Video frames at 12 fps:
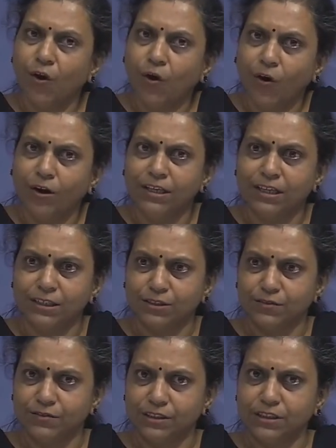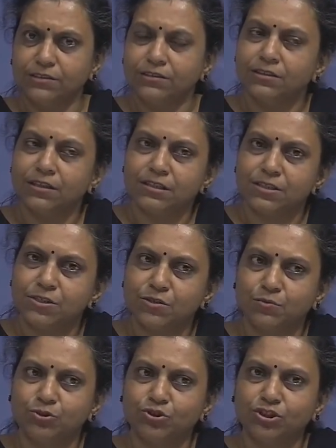or in other words the
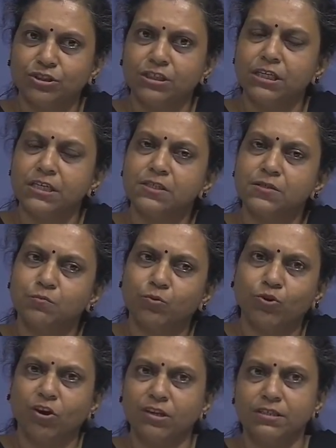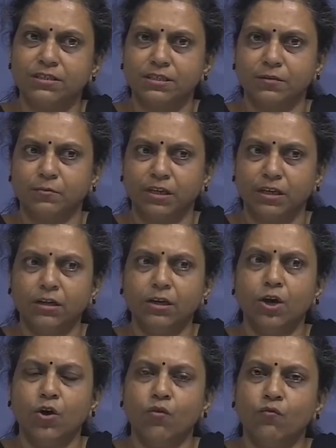distribution is more or less similar
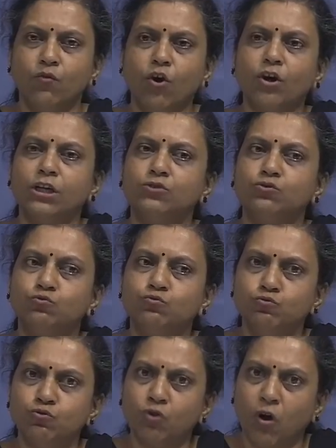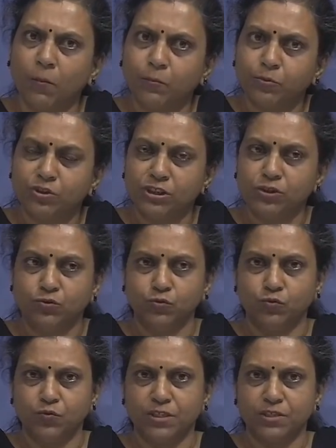for a two component
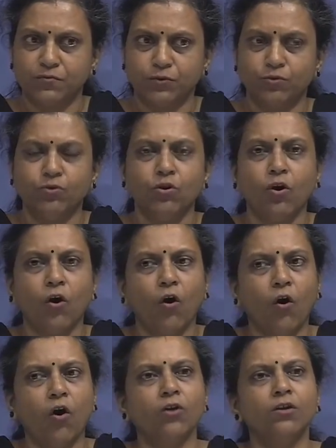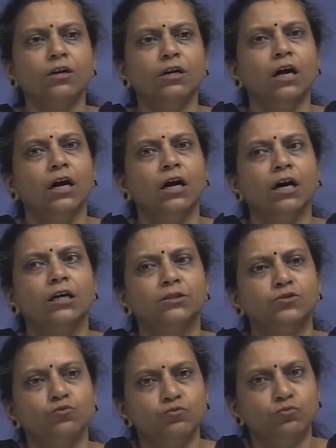two phase flow or a
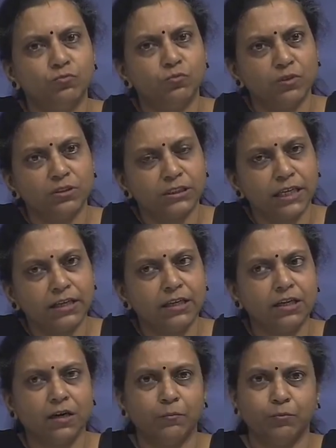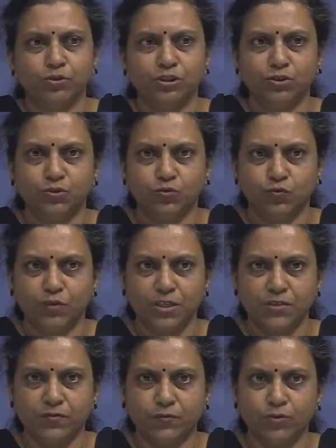single component two
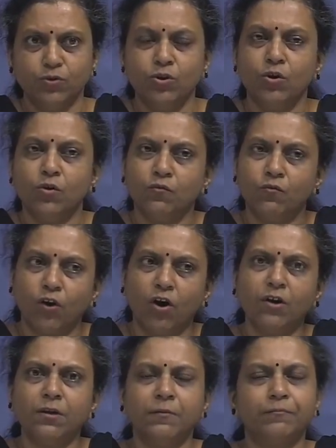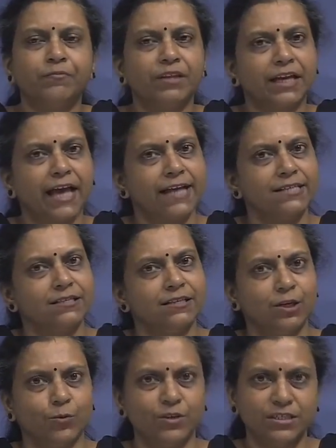phase flow for gas
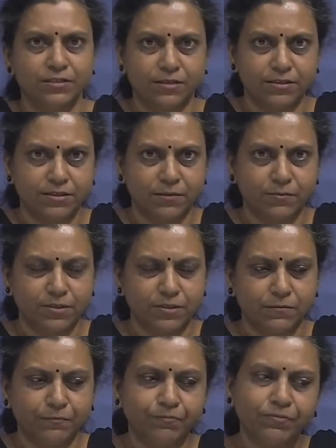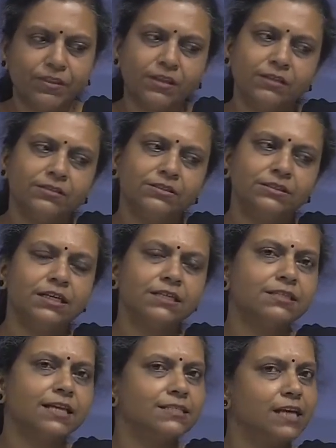liquid systems.
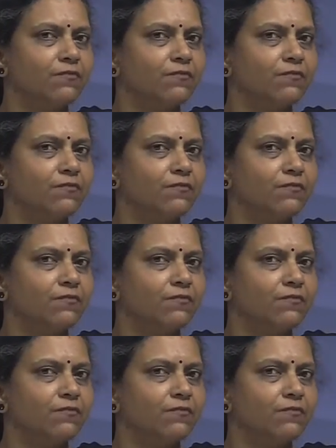Just as I